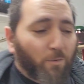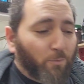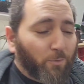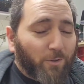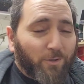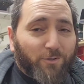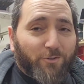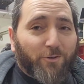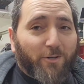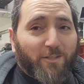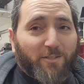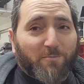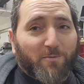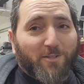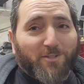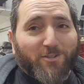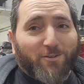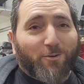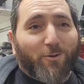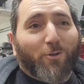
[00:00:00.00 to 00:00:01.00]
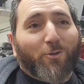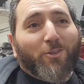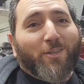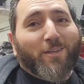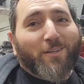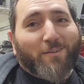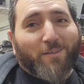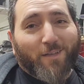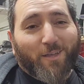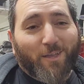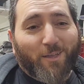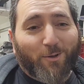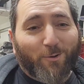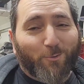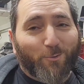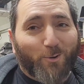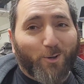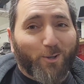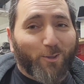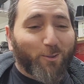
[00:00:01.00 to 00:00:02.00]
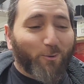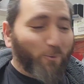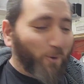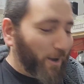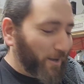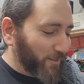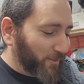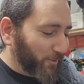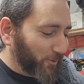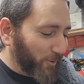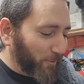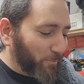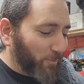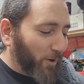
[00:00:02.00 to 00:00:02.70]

Will the transmission hold it? Will the rods hold it?